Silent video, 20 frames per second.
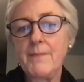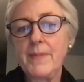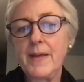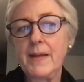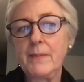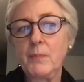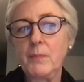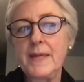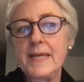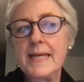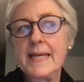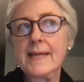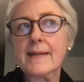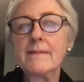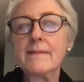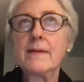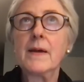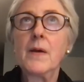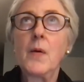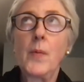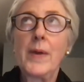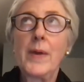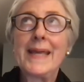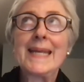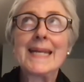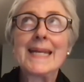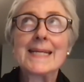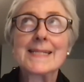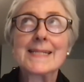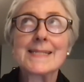but we can we
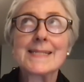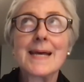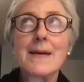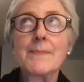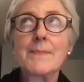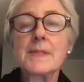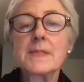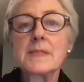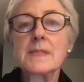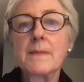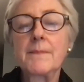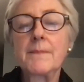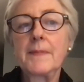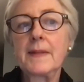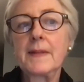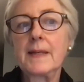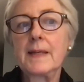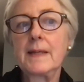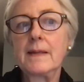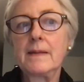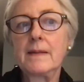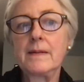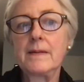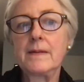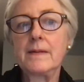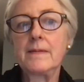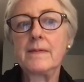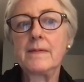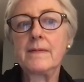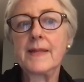can accept something
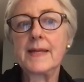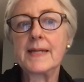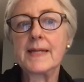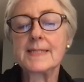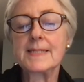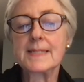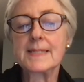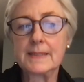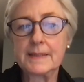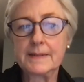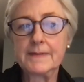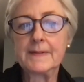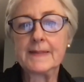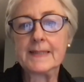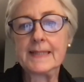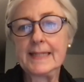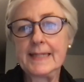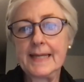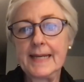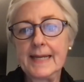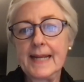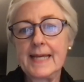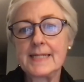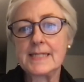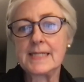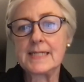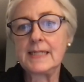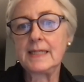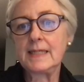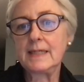that is clearly an
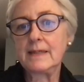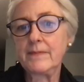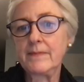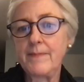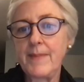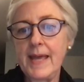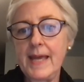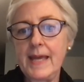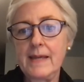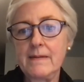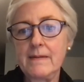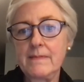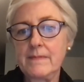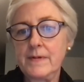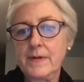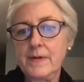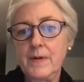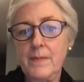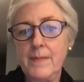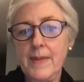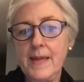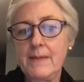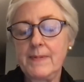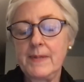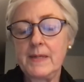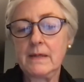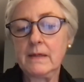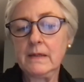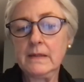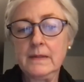antique made, you know,
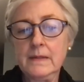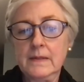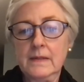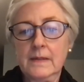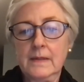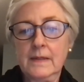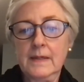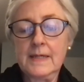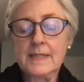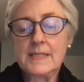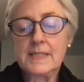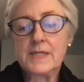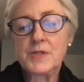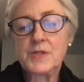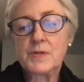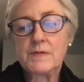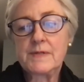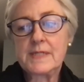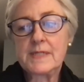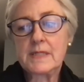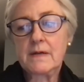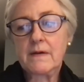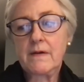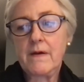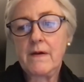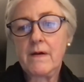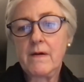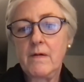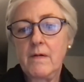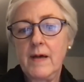maybe centuries
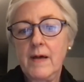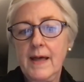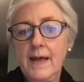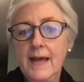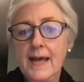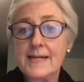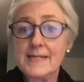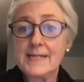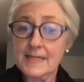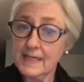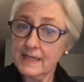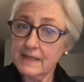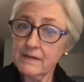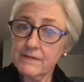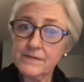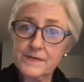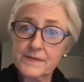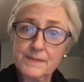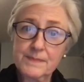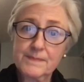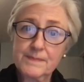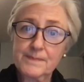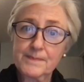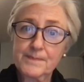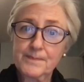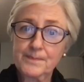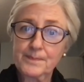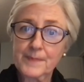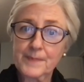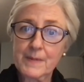ago as a gift,
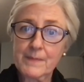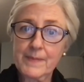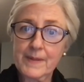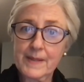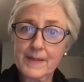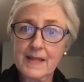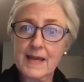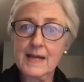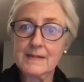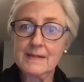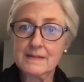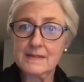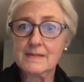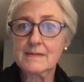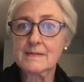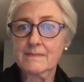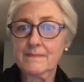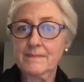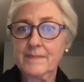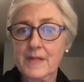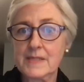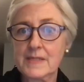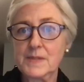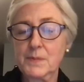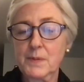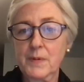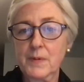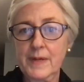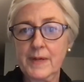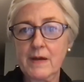but that's
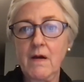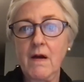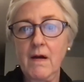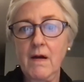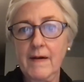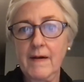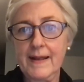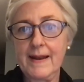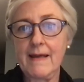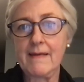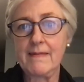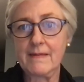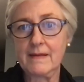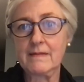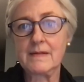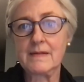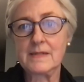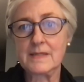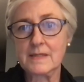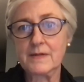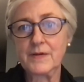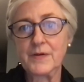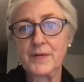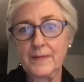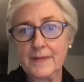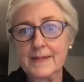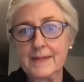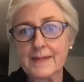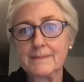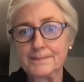that's where we are, and I think that's a
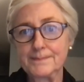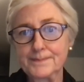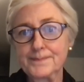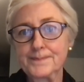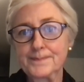good thing.